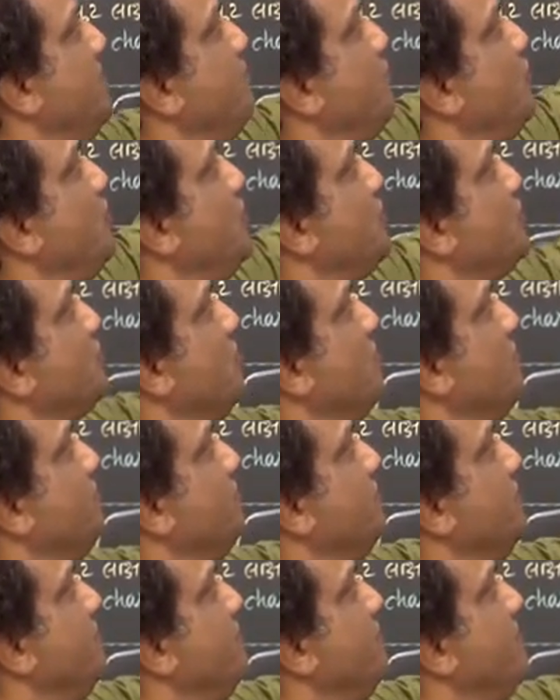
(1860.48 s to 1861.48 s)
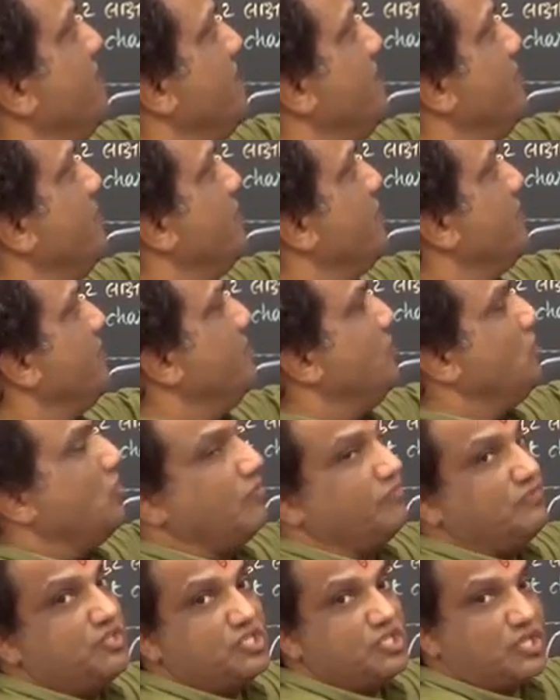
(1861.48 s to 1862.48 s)
the position of the variable
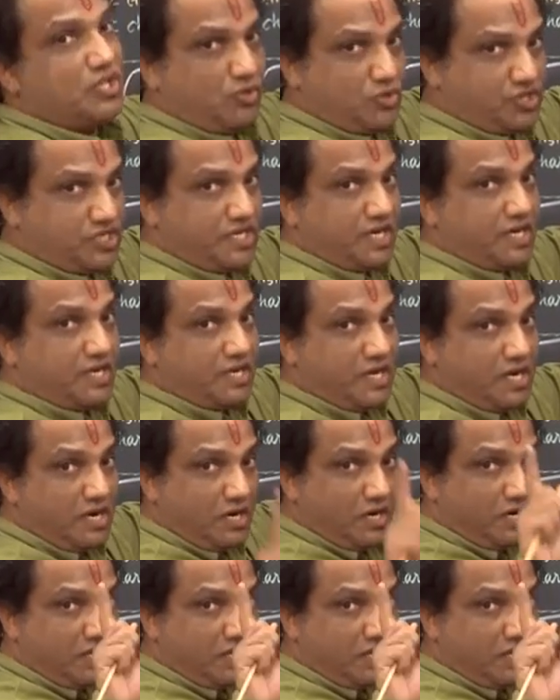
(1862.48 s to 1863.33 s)
terminal of this rheostat